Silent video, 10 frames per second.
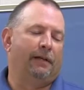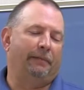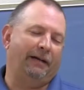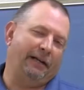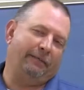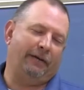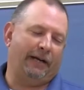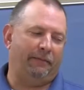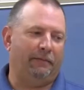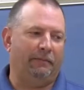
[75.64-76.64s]
And my neighbor
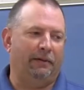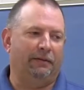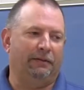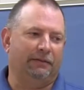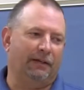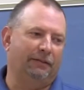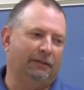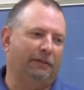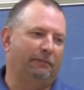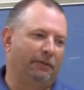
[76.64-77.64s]
happened to be building his
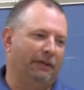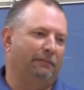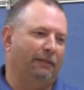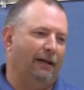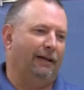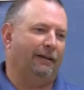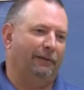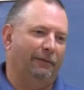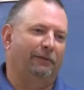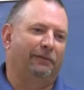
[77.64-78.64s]
house out of brick and block, and
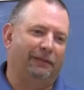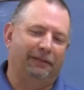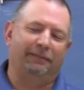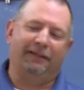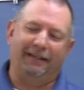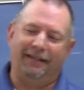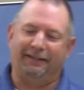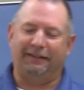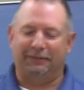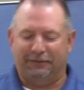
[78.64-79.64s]
I went over there and I'm like, hey,
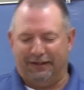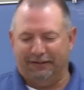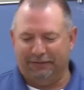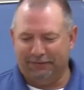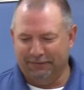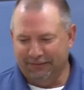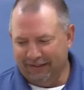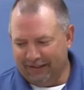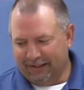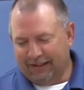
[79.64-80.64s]
I'd like to try this.
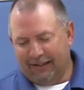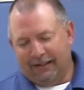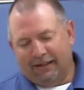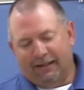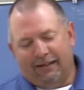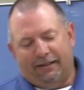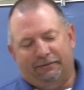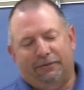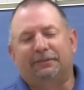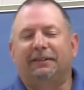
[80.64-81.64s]

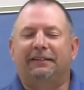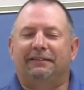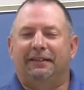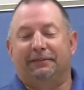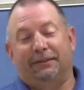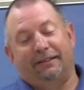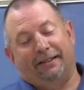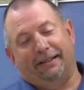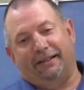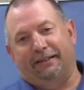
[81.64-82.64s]
The first thing he said is, well, you
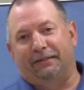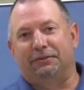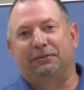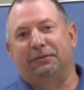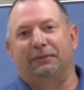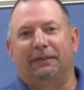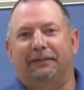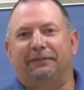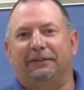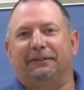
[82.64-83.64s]
gotta get out of that suit or
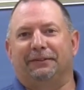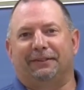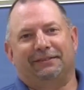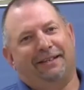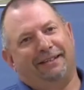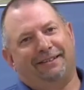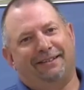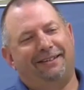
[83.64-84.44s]
whatever, you know, because not,